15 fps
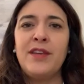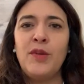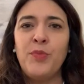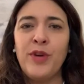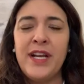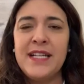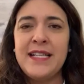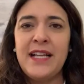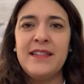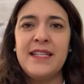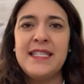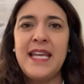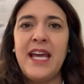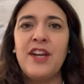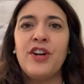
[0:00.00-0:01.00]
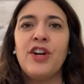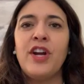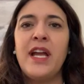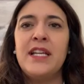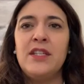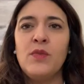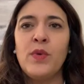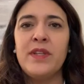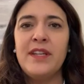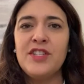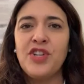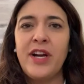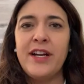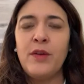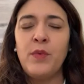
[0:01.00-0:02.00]
you bring down the tenor, and you really
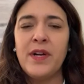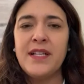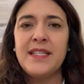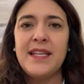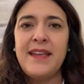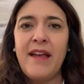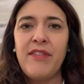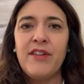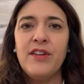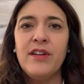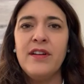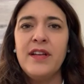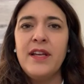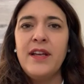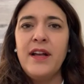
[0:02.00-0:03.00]
try to work together.